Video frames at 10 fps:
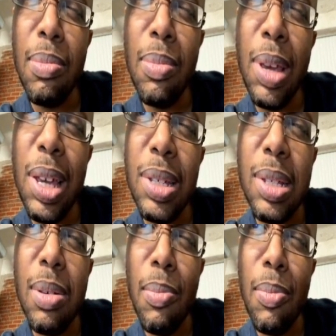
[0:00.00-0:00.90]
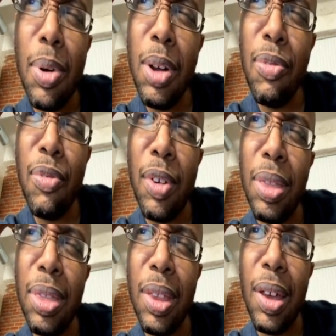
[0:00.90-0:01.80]
be his
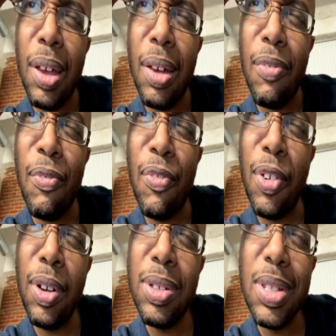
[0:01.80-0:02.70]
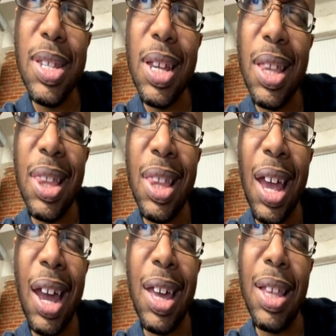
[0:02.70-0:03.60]
boyfriend the first
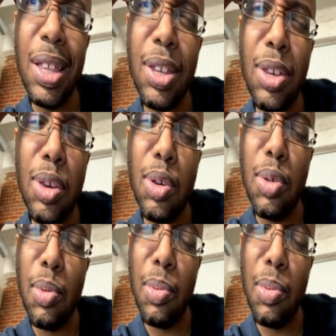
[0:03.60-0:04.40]
night you